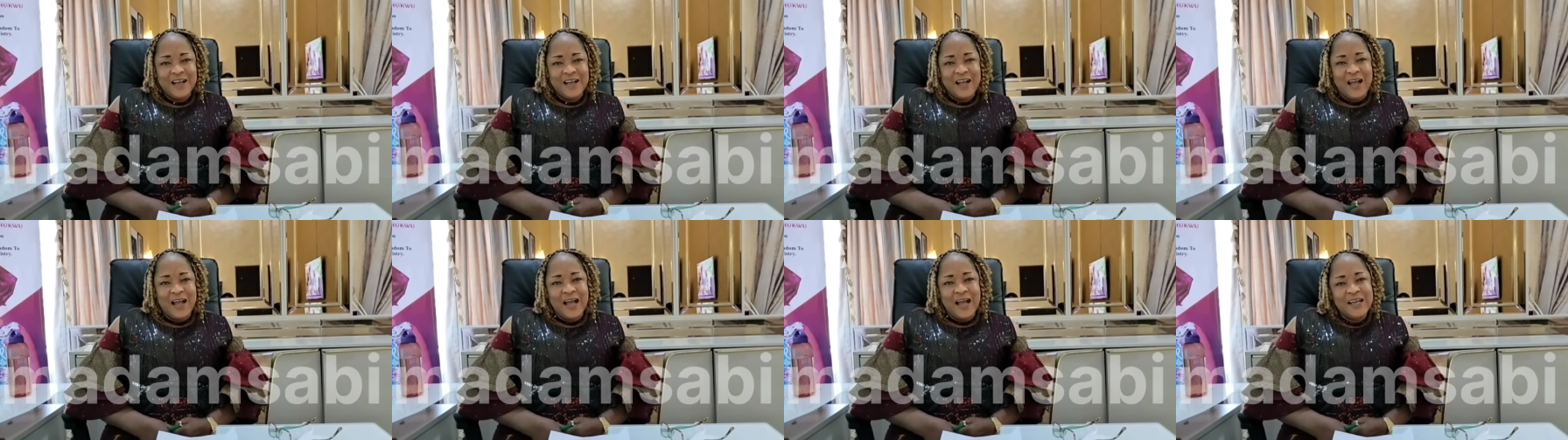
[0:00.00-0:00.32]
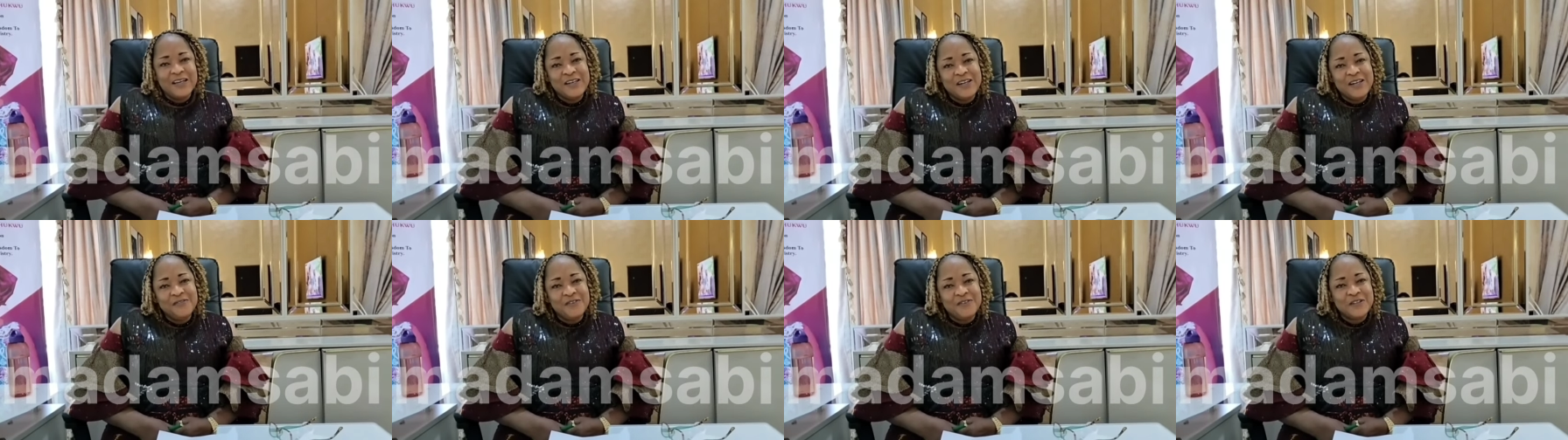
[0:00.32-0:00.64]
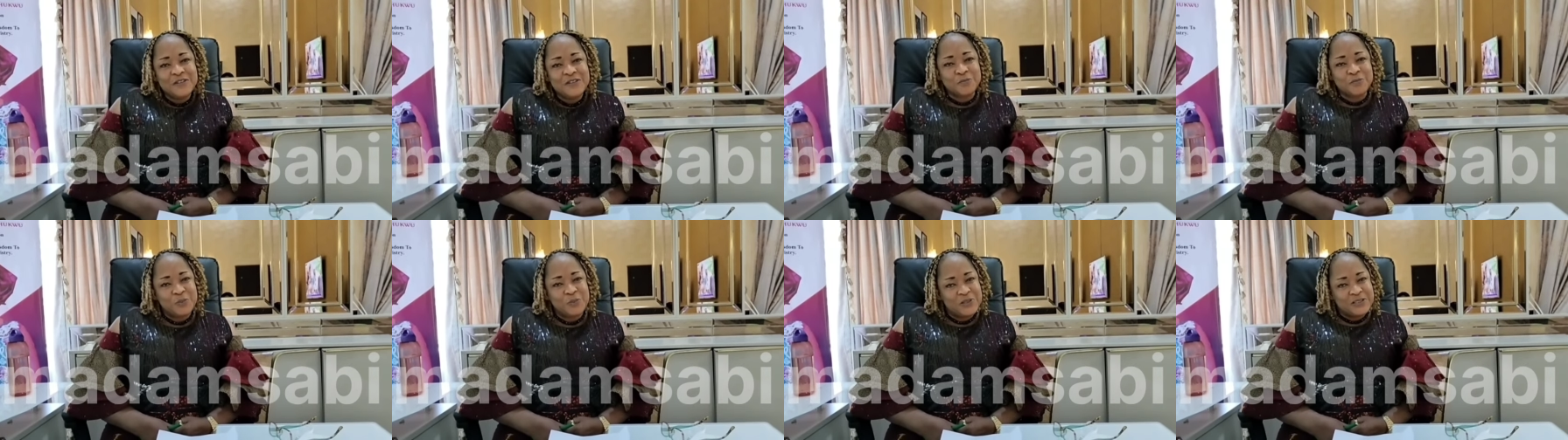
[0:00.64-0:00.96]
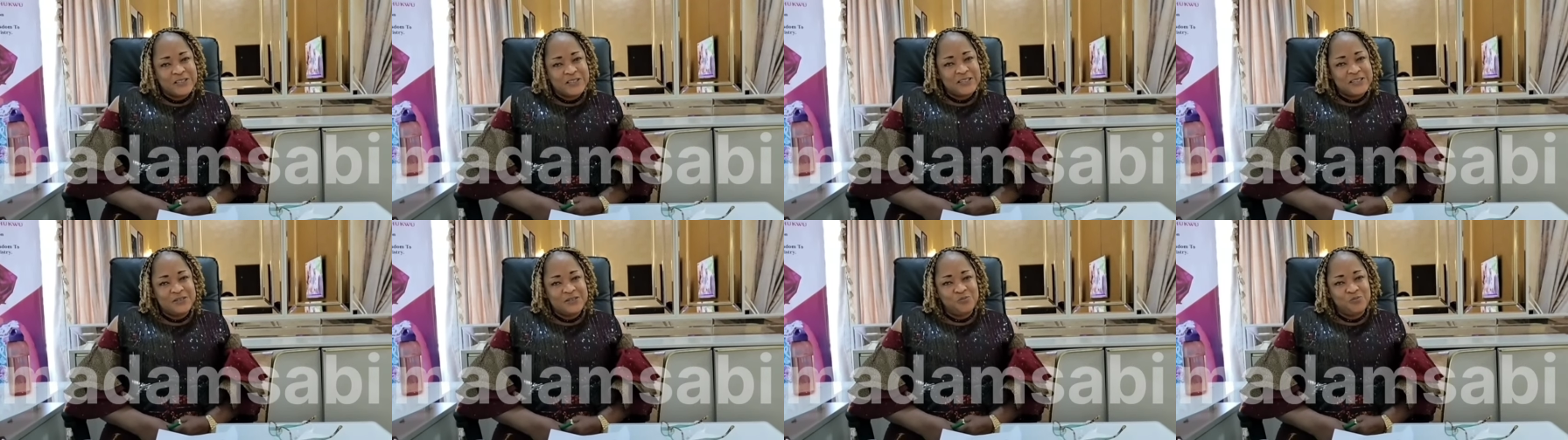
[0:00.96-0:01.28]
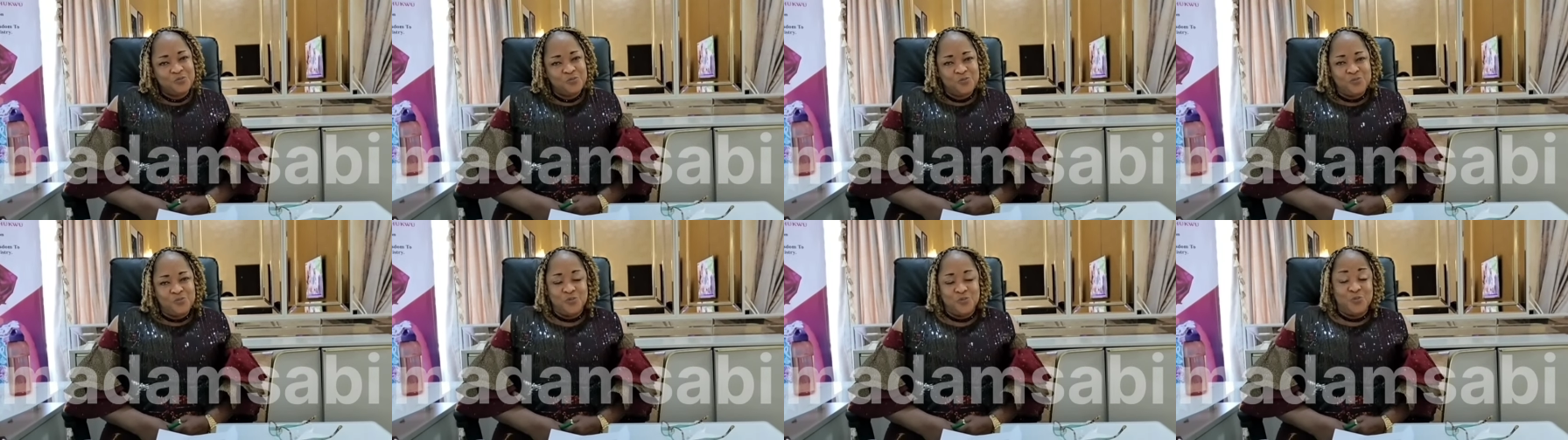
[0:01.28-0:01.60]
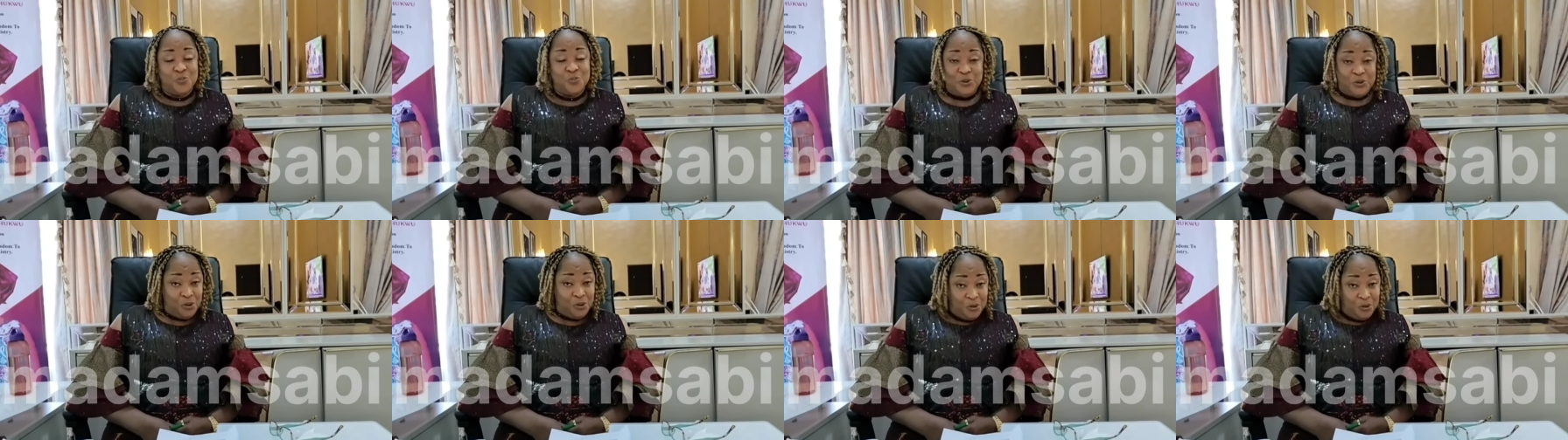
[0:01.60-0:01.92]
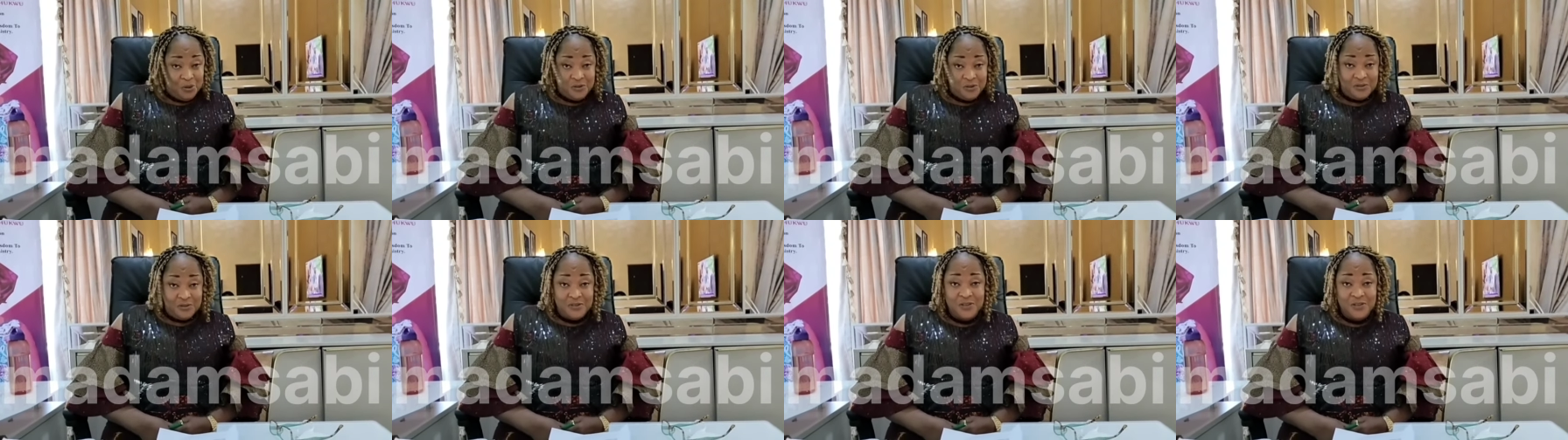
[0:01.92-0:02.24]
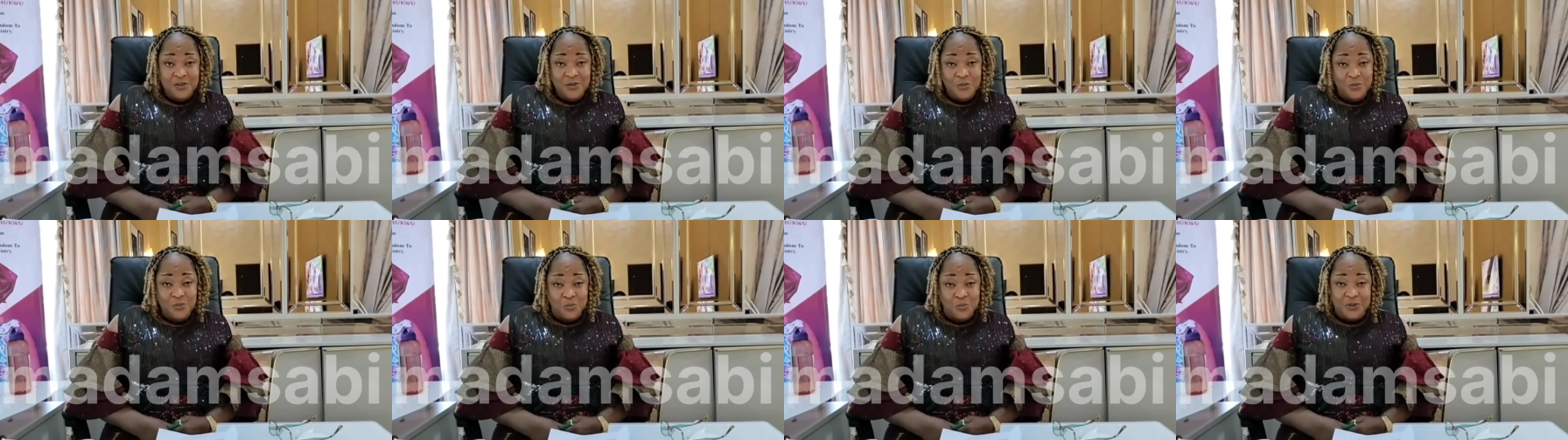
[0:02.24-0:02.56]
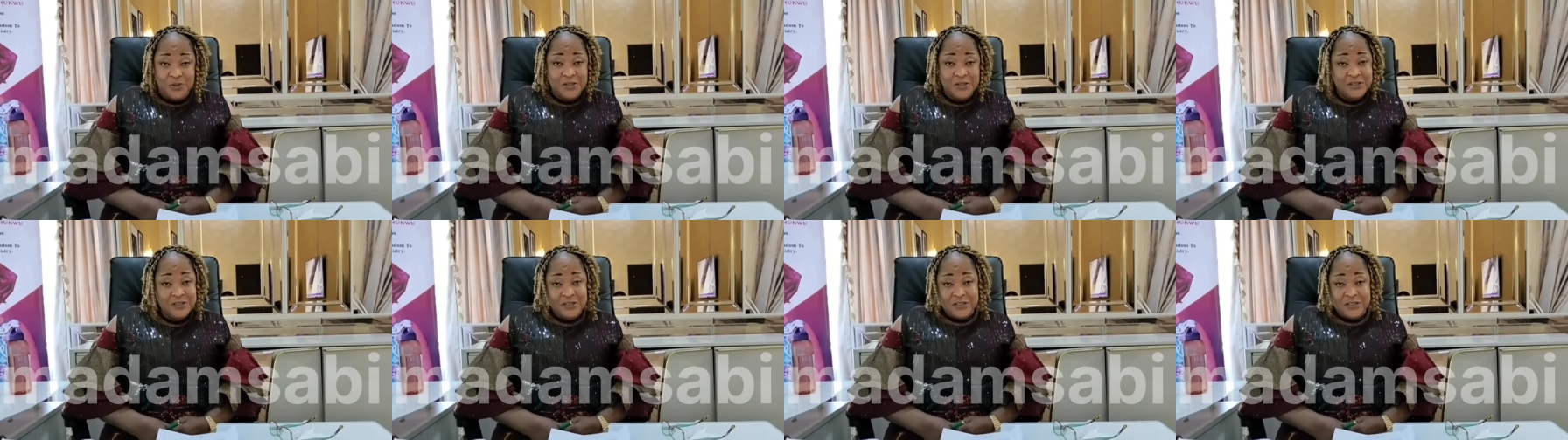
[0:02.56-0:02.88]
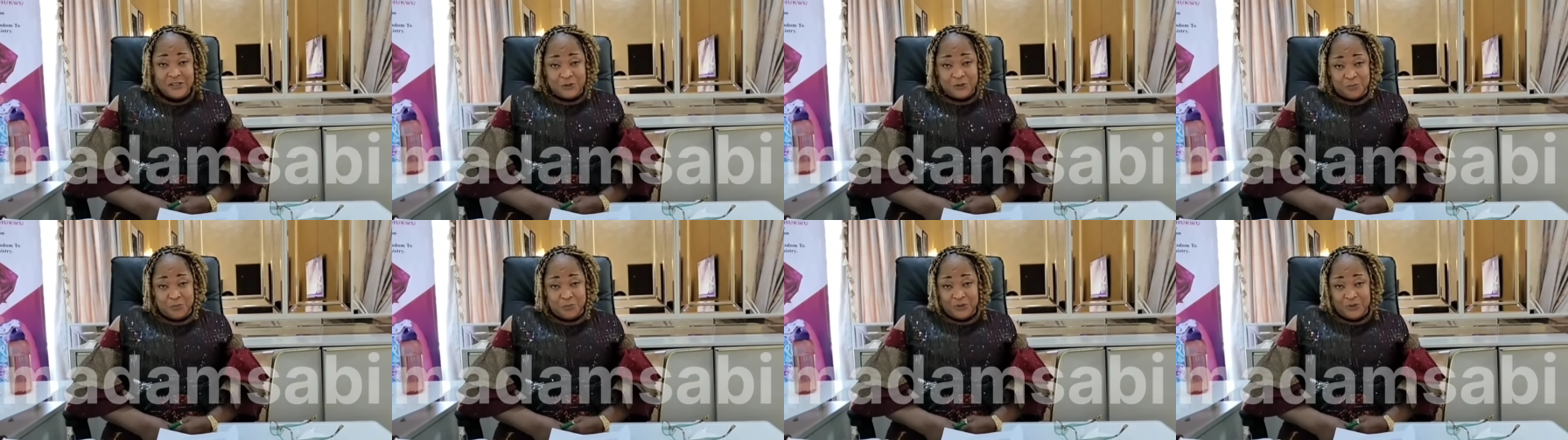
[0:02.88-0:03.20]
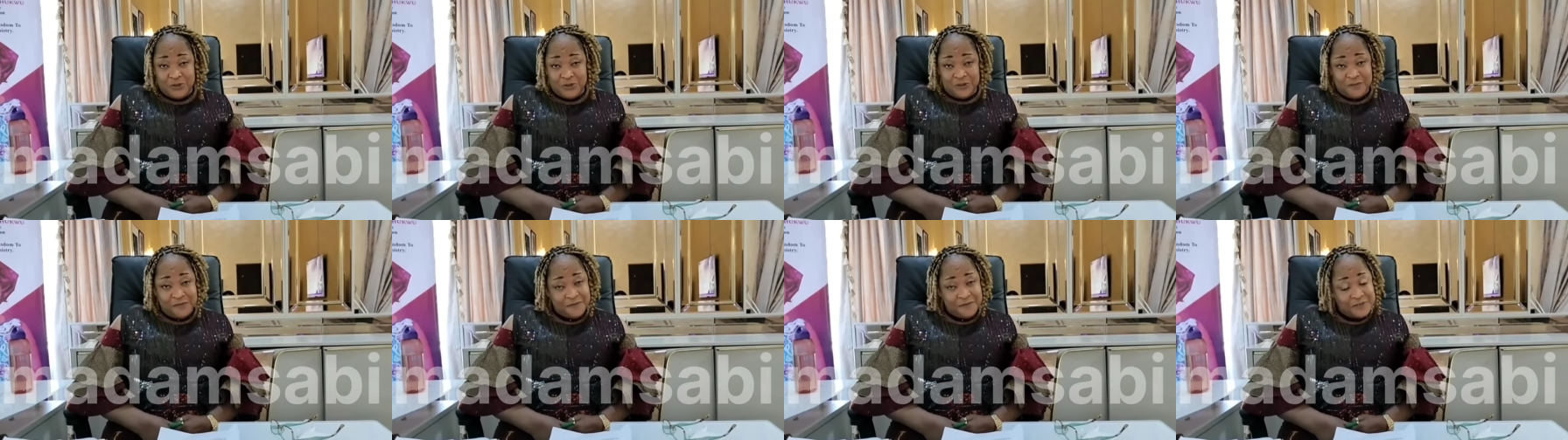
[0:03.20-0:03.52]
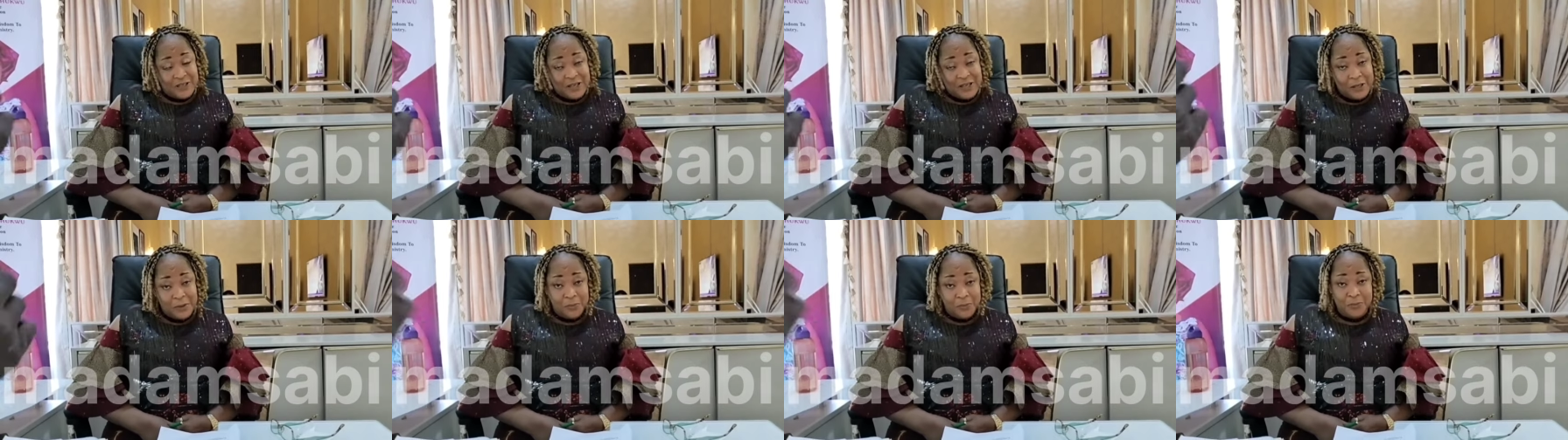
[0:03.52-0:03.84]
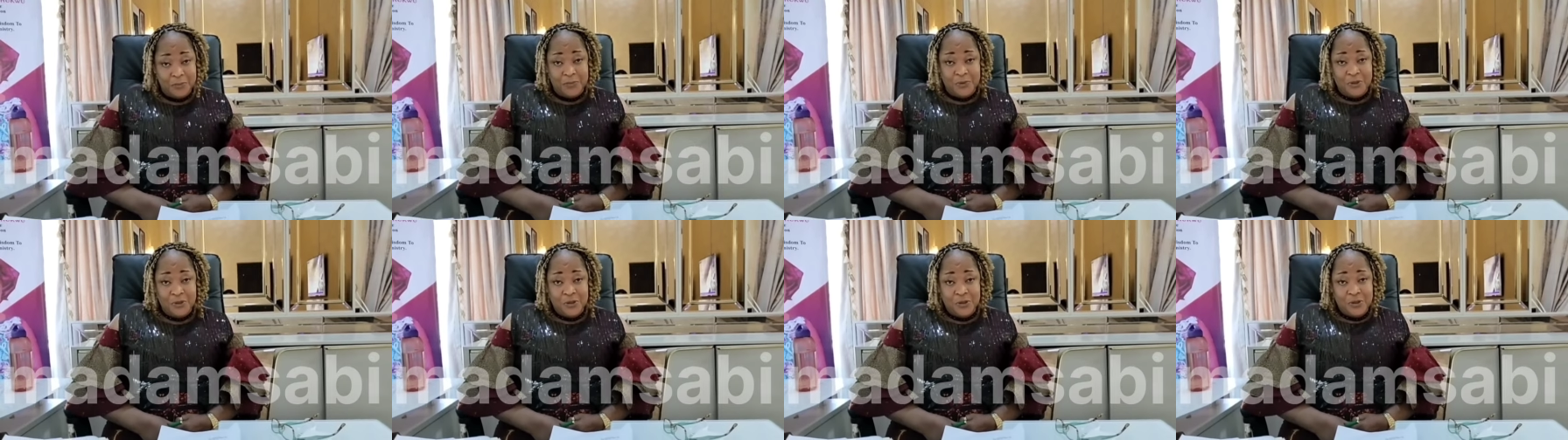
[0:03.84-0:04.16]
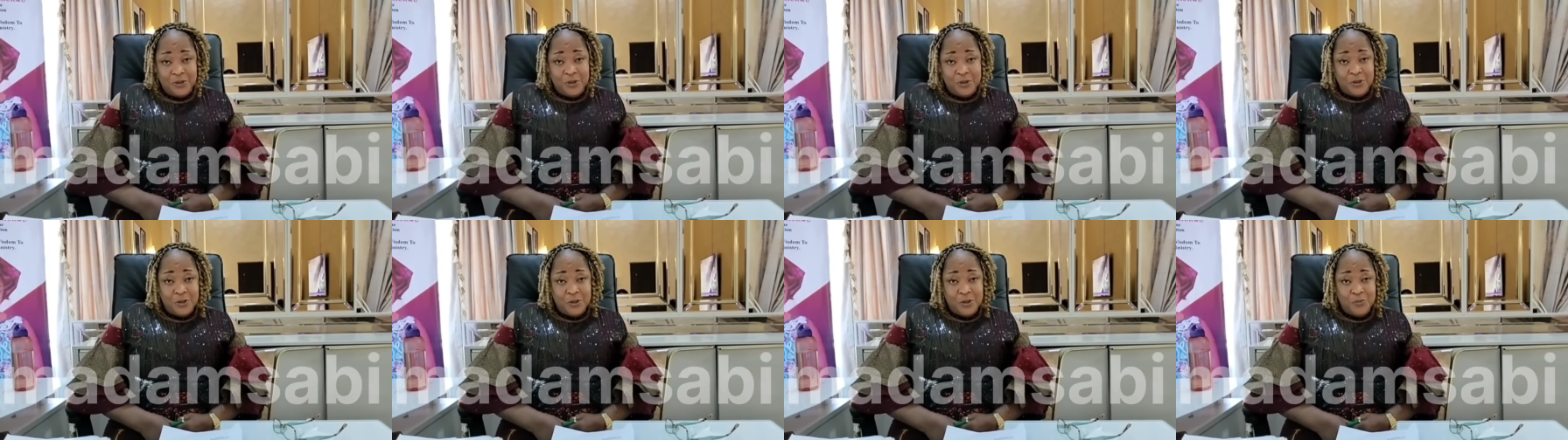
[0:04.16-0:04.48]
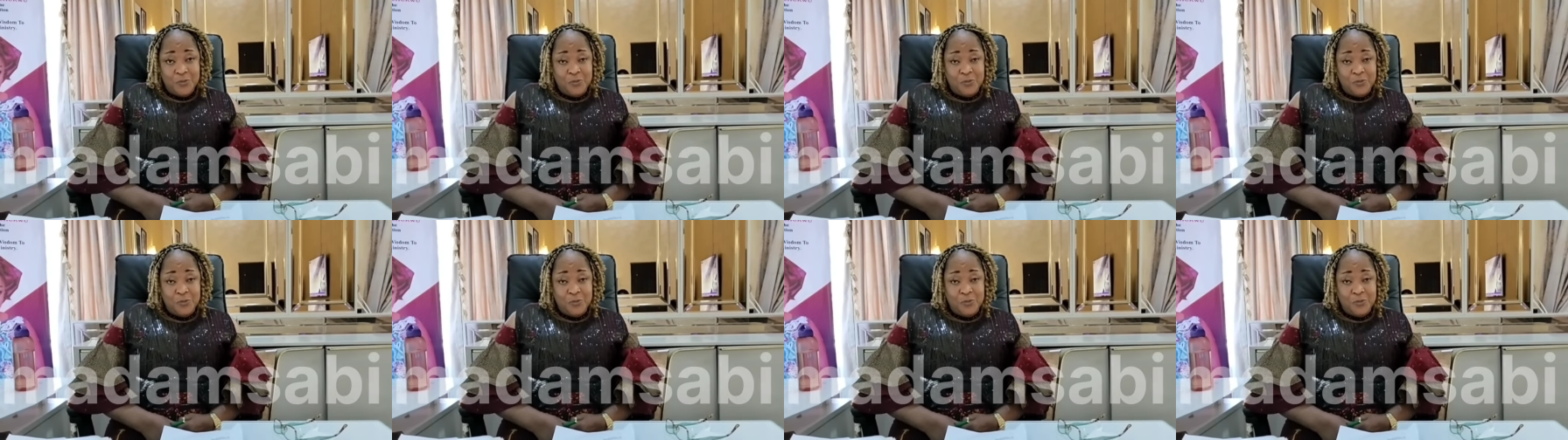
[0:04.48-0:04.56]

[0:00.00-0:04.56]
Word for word: I never expected would be done within this space of time okay.